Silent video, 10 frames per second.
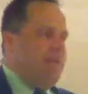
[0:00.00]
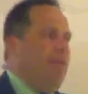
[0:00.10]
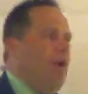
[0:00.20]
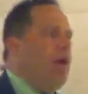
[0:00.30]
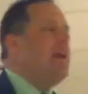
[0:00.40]
Number
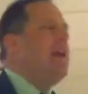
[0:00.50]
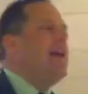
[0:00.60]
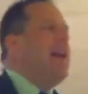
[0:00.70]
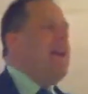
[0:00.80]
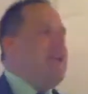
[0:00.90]
one,
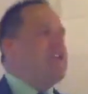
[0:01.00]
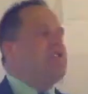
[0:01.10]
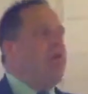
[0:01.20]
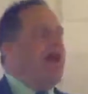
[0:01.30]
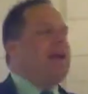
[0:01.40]
He
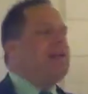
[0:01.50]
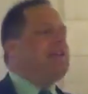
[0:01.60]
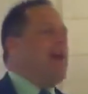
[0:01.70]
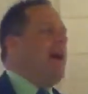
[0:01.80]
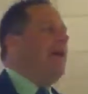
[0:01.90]
has
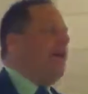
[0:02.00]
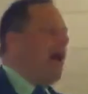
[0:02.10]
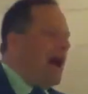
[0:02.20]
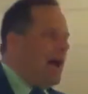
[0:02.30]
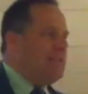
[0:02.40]
reconciled
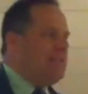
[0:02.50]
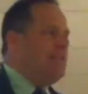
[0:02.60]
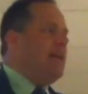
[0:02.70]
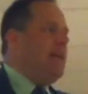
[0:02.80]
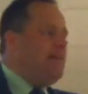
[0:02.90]
us
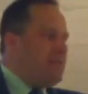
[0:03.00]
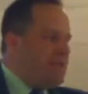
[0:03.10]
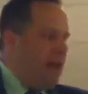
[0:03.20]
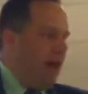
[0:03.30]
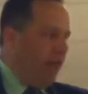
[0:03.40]
to
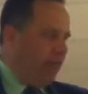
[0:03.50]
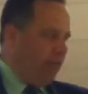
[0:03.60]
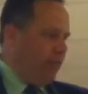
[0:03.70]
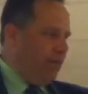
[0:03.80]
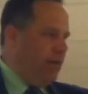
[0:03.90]

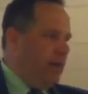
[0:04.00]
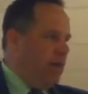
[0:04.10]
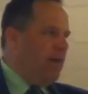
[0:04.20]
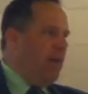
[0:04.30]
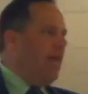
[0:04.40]
Himself.
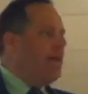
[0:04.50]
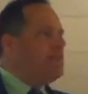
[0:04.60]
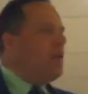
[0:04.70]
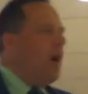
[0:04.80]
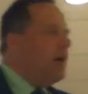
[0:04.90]
Now
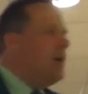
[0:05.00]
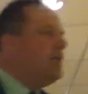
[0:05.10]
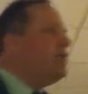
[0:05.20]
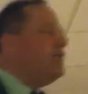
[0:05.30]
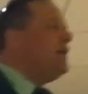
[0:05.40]
that's
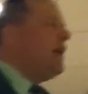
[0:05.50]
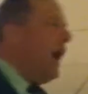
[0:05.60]
talking to the